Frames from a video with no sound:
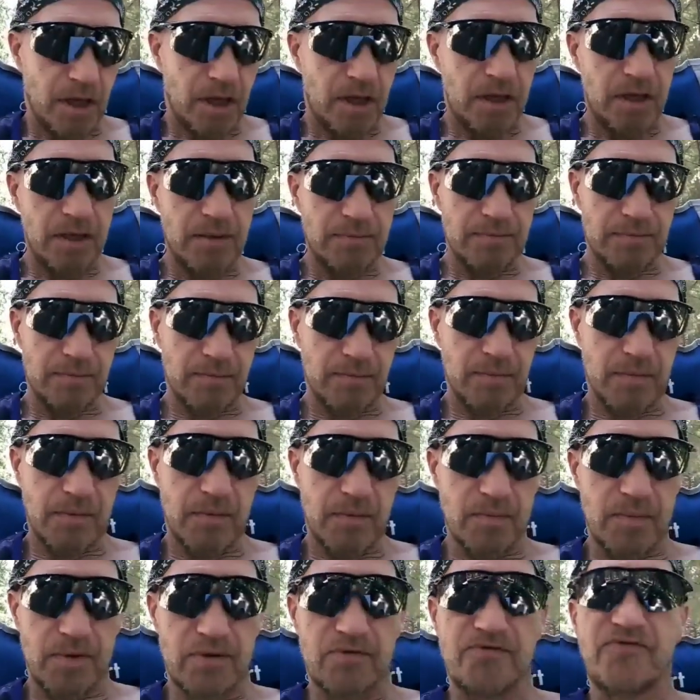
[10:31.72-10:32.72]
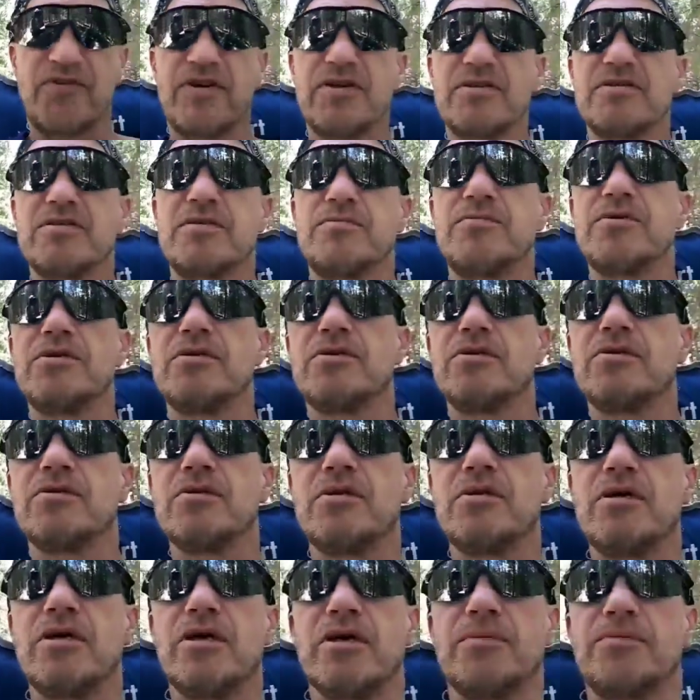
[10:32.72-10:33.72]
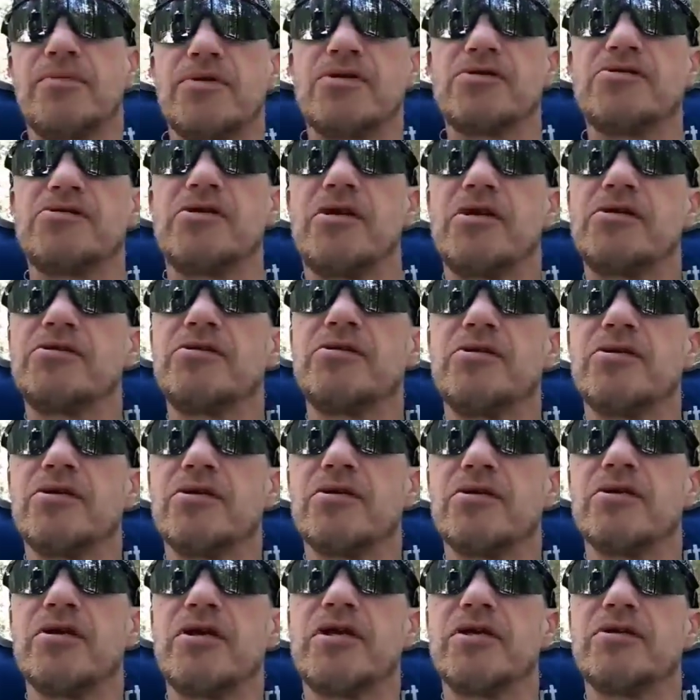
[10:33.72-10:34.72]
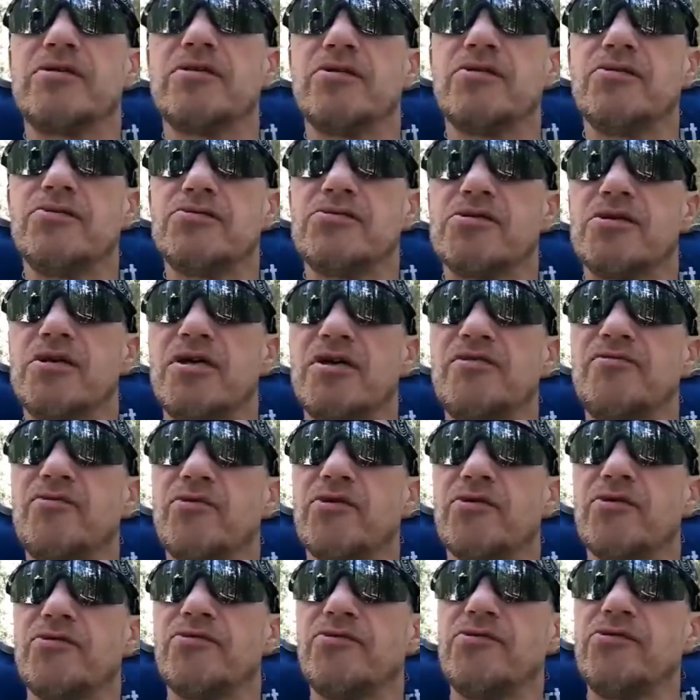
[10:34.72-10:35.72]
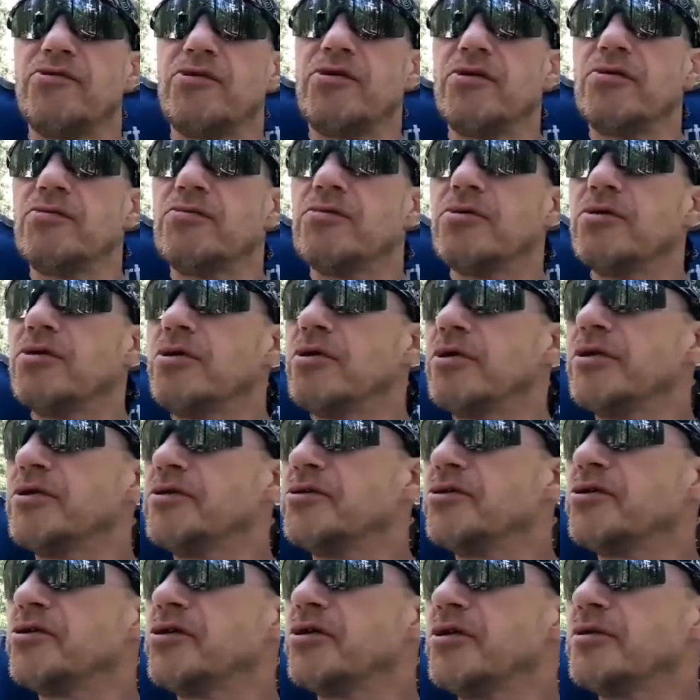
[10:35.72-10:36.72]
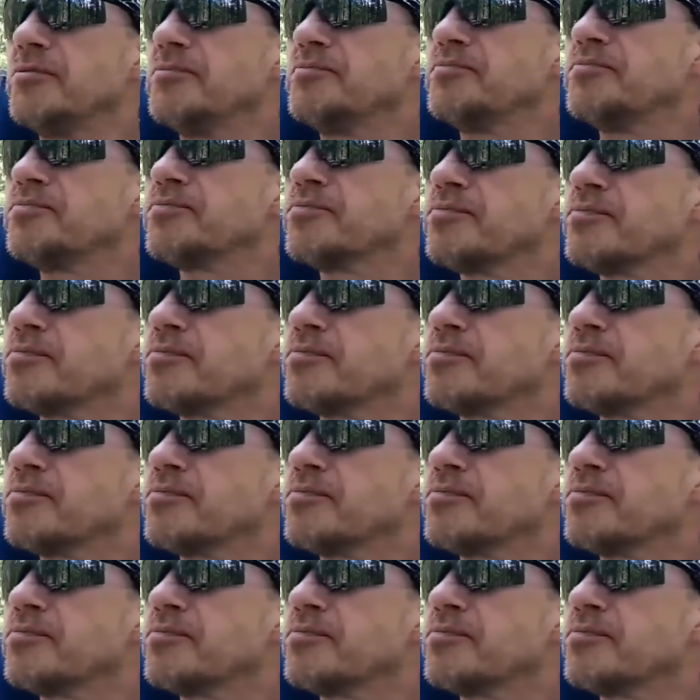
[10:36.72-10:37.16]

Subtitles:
But find somebody that you like, a personality that you like, that you jive with, you know, and